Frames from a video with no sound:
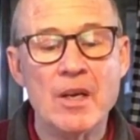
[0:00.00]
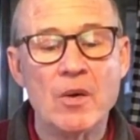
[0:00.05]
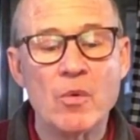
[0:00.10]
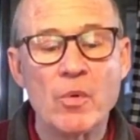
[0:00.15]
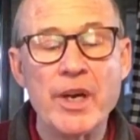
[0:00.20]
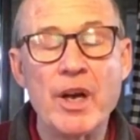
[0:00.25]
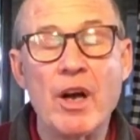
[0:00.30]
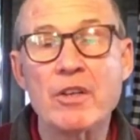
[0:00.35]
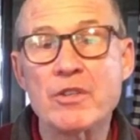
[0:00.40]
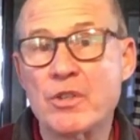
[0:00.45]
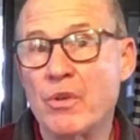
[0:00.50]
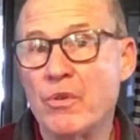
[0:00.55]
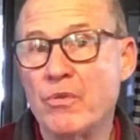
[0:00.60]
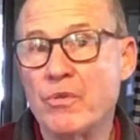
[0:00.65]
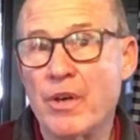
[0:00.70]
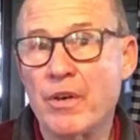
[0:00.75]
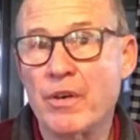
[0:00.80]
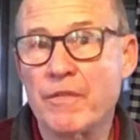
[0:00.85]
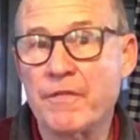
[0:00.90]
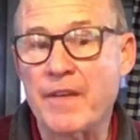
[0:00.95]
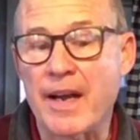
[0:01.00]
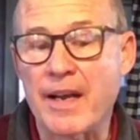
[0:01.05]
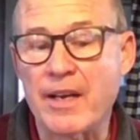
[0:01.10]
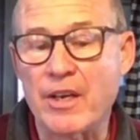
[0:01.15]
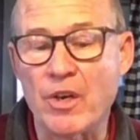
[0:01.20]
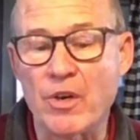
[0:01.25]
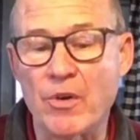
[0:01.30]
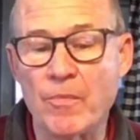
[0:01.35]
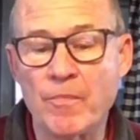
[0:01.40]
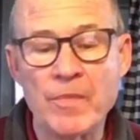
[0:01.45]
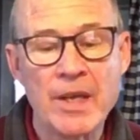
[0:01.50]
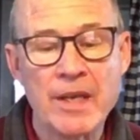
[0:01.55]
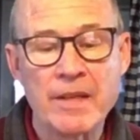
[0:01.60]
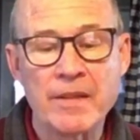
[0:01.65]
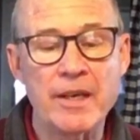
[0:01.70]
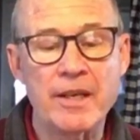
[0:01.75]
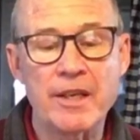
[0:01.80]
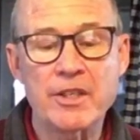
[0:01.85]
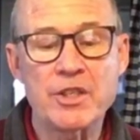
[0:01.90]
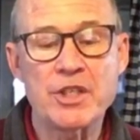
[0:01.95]
We also notify you
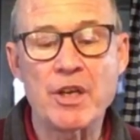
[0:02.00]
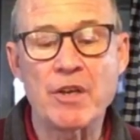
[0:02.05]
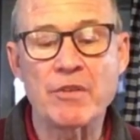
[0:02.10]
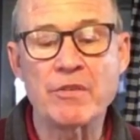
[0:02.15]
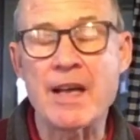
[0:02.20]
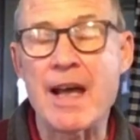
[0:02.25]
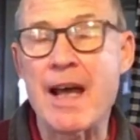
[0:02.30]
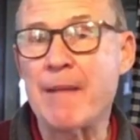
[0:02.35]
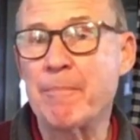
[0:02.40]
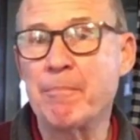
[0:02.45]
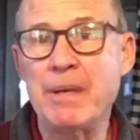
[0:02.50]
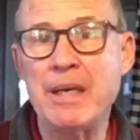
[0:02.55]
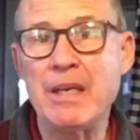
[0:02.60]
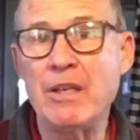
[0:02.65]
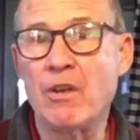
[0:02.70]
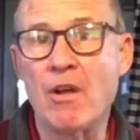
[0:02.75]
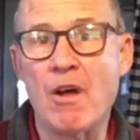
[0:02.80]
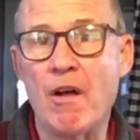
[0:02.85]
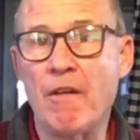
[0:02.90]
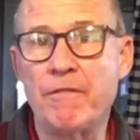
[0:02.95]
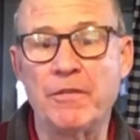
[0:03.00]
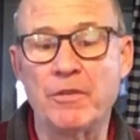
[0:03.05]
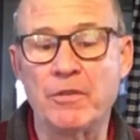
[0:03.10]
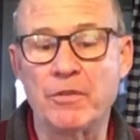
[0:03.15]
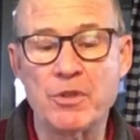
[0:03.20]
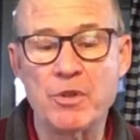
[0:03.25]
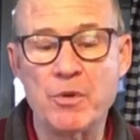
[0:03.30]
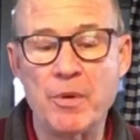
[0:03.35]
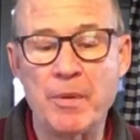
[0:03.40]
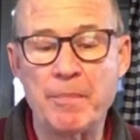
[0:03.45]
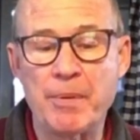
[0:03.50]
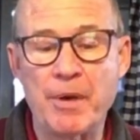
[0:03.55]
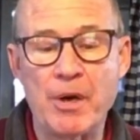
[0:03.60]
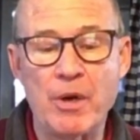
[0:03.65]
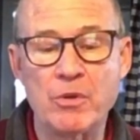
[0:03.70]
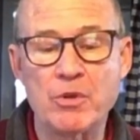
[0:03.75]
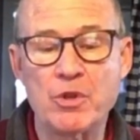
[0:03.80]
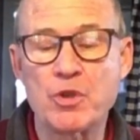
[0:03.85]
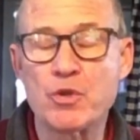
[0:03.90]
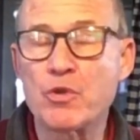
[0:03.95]
that it shall not be lawful to
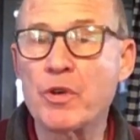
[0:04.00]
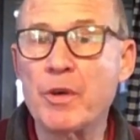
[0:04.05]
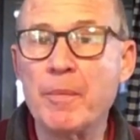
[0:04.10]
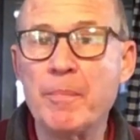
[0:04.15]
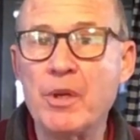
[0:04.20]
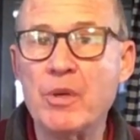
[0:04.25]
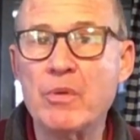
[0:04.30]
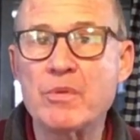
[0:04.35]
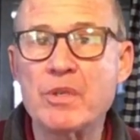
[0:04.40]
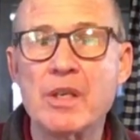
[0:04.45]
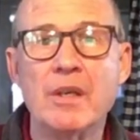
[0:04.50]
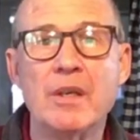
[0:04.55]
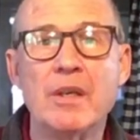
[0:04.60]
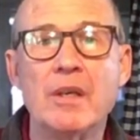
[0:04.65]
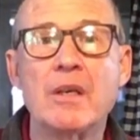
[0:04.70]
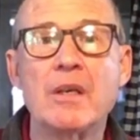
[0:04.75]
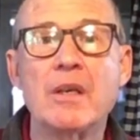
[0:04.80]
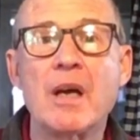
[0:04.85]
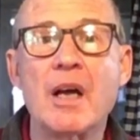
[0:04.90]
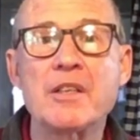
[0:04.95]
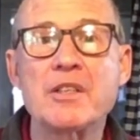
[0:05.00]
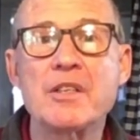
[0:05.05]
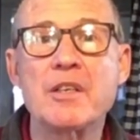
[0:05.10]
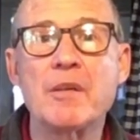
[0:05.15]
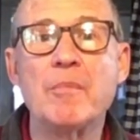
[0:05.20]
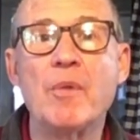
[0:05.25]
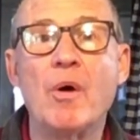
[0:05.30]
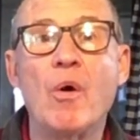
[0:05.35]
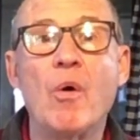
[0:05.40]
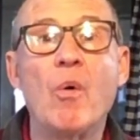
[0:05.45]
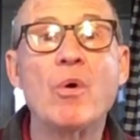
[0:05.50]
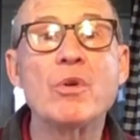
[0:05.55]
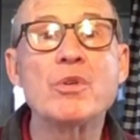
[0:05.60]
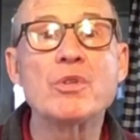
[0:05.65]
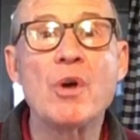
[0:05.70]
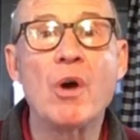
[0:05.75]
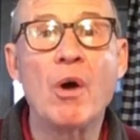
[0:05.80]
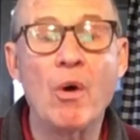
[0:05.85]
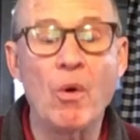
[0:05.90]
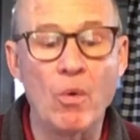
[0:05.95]
impose tribute, custom, or
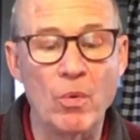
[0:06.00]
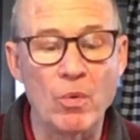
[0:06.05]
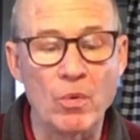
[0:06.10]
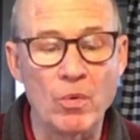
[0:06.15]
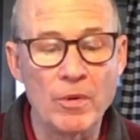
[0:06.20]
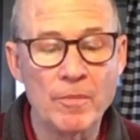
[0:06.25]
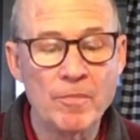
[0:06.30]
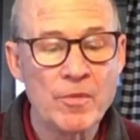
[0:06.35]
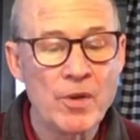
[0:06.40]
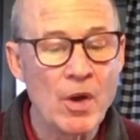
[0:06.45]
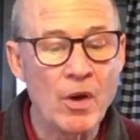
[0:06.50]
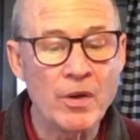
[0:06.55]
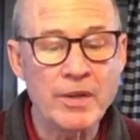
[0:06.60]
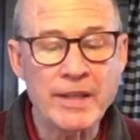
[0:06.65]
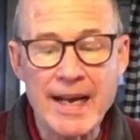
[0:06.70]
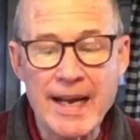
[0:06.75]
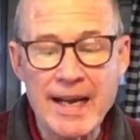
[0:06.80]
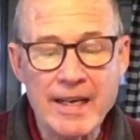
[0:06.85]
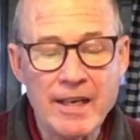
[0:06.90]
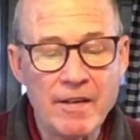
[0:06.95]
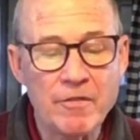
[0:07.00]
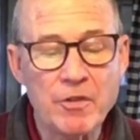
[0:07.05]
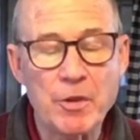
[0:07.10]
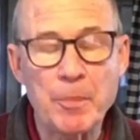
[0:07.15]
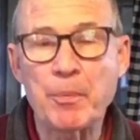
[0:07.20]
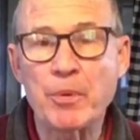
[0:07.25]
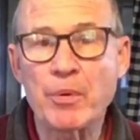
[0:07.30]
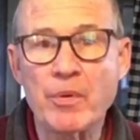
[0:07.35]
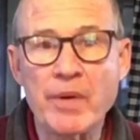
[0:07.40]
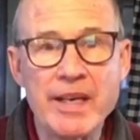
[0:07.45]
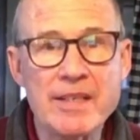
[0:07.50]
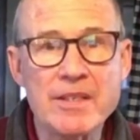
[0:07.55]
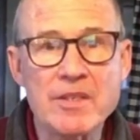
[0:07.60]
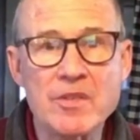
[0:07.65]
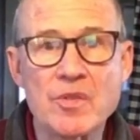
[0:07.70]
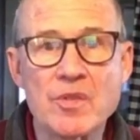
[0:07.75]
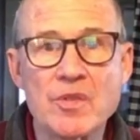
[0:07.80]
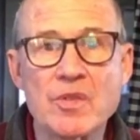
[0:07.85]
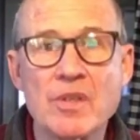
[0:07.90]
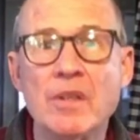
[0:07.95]
toll on any of the
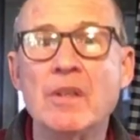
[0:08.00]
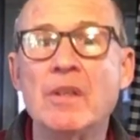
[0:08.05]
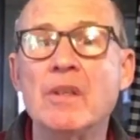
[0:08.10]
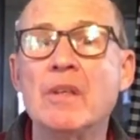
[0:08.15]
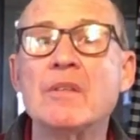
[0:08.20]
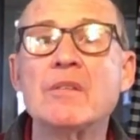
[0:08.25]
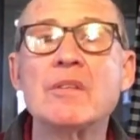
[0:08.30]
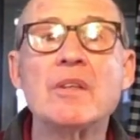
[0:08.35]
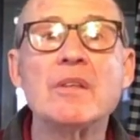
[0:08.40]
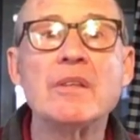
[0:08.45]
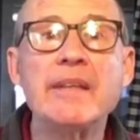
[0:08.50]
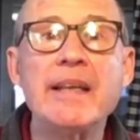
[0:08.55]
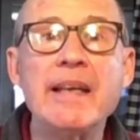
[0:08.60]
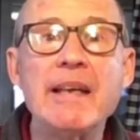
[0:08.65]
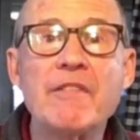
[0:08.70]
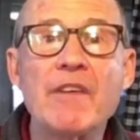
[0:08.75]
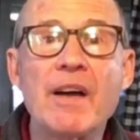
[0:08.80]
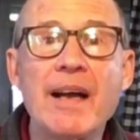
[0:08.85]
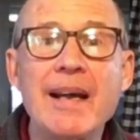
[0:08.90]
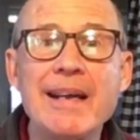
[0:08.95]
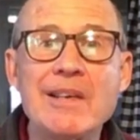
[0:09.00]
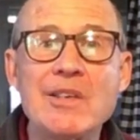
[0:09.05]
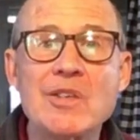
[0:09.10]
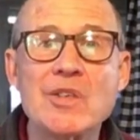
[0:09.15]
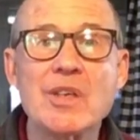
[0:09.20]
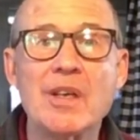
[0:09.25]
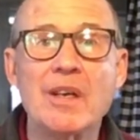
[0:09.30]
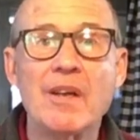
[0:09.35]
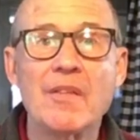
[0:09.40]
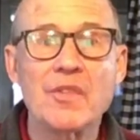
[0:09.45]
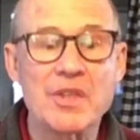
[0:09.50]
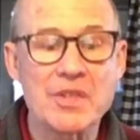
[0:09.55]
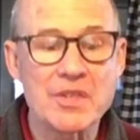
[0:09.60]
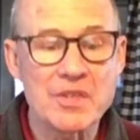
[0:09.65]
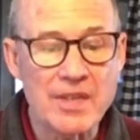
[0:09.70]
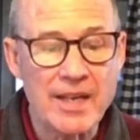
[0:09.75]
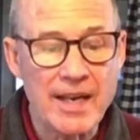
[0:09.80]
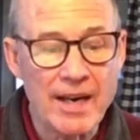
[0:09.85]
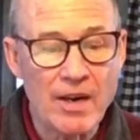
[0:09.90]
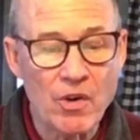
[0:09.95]
priests, the Levites, the
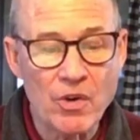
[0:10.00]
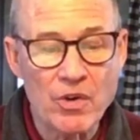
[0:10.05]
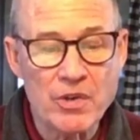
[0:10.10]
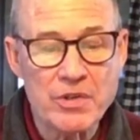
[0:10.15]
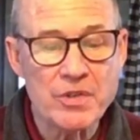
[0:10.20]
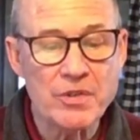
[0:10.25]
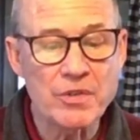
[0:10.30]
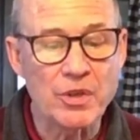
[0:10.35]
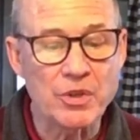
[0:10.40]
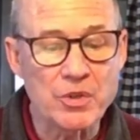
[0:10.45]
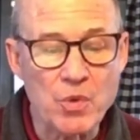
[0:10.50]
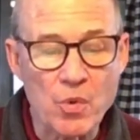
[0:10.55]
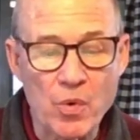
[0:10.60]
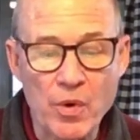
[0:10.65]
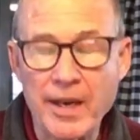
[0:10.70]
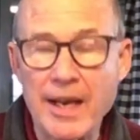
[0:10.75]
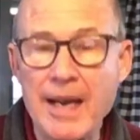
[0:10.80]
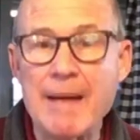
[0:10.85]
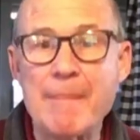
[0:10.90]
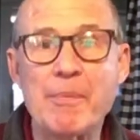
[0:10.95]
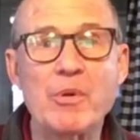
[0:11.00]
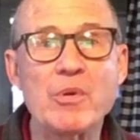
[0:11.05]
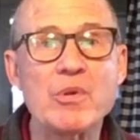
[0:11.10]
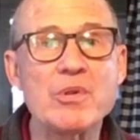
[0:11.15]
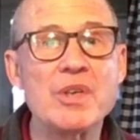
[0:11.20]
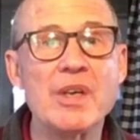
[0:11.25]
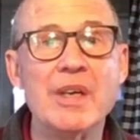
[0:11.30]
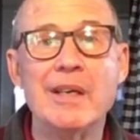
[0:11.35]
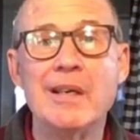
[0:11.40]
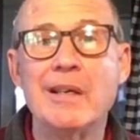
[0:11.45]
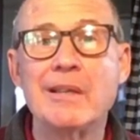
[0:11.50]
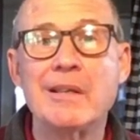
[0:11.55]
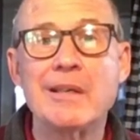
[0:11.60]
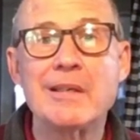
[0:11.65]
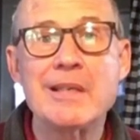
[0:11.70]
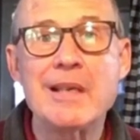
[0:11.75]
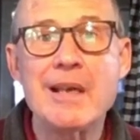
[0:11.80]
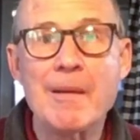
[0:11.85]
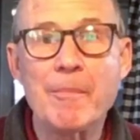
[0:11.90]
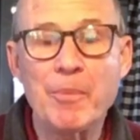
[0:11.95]
singers, the doorkeepers, the
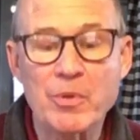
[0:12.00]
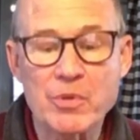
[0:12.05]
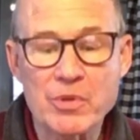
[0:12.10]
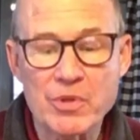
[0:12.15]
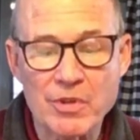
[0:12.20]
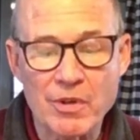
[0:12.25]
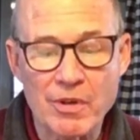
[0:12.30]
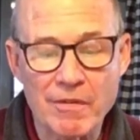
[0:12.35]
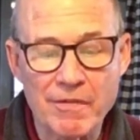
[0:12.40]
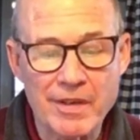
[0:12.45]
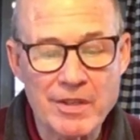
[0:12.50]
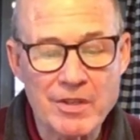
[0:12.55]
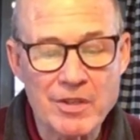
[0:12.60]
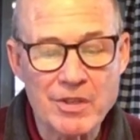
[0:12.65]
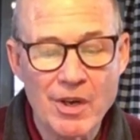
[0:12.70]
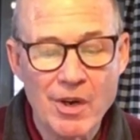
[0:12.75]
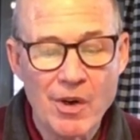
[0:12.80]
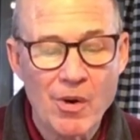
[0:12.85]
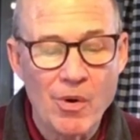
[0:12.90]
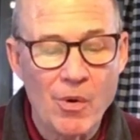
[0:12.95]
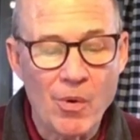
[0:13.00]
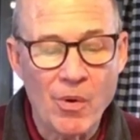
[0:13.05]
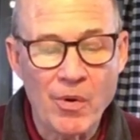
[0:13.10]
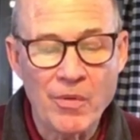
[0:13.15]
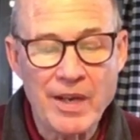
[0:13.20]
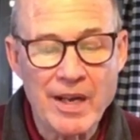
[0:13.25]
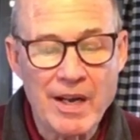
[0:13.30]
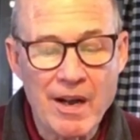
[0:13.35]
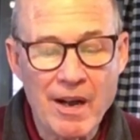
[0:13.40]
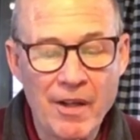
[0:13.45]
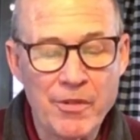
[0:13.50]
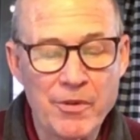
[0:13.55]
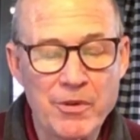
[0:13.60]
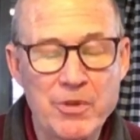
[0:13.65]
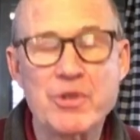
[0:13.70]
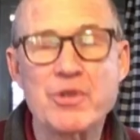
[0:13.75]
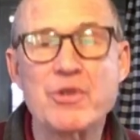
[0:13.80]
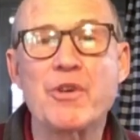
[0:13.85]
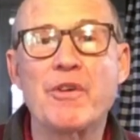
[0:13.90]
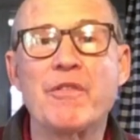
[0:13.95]
temple servants, or the other
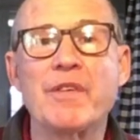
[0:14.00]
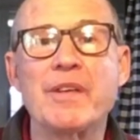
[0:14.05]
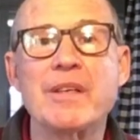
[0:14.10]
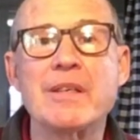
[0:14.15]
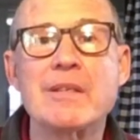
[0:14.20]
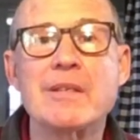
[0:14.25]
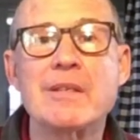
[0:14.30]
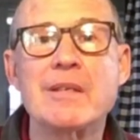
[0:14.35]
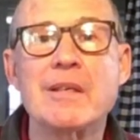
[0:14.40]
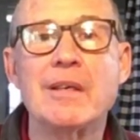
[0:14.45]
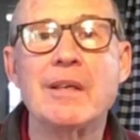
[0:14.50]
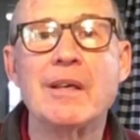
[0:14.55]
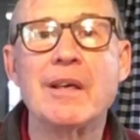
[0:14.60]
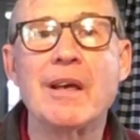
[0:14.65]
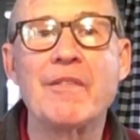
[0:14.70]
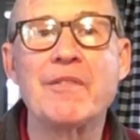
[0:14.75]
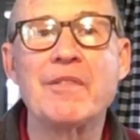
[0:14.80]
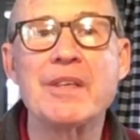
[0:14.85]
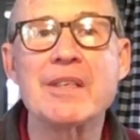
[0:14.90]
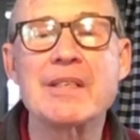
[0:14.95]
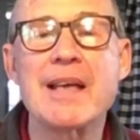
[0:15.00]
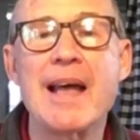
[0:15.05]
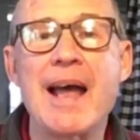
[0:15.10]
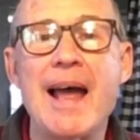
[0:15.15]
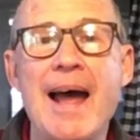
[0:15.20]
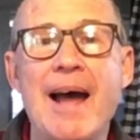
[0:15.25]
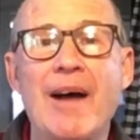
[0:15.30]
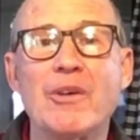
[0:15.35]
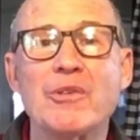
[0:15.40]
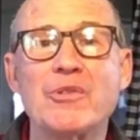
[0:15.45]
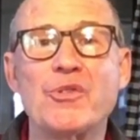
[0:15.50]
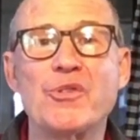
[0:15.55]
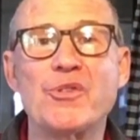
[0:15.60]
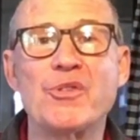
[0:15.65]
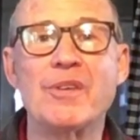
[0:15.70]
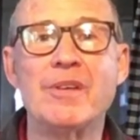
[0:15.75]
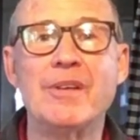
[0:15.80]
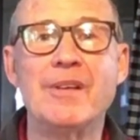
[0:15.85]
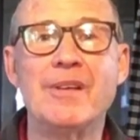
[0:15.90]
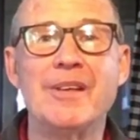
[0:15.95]
servants of this
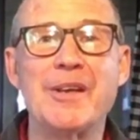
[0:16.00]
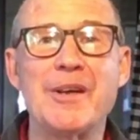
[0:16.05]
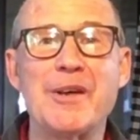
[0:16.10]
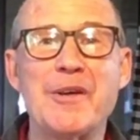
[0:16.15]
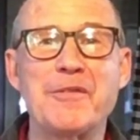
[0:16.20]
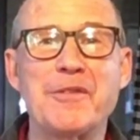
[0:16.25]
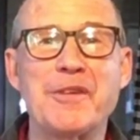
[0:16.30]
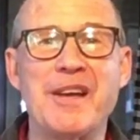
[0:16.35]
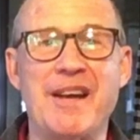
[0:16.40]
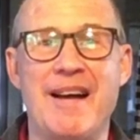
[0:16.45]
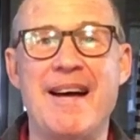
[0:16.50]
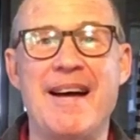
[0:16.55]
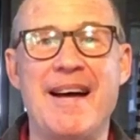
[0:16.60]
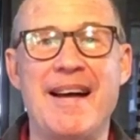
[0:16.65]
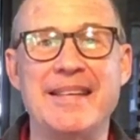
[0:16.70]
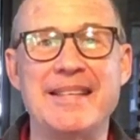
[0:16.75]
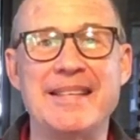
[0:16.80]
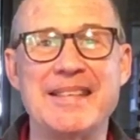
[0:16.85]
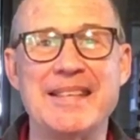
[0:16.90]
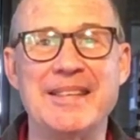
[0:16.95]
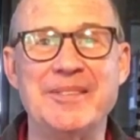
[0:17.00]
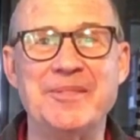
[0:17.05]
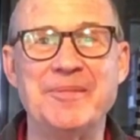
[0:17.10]
house of God."